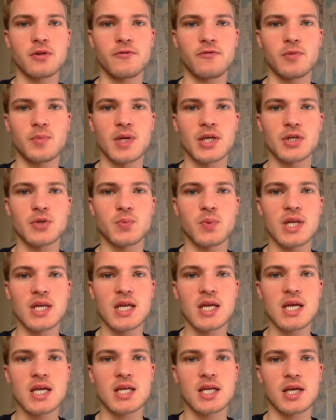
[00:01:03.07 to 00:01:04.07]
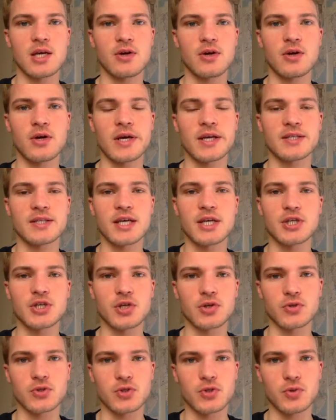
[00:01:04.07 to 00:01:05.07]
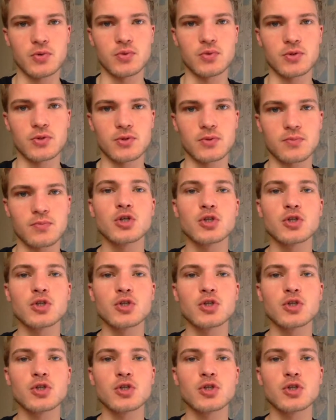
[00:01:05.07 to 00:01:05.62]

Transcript: information we need here as HL students.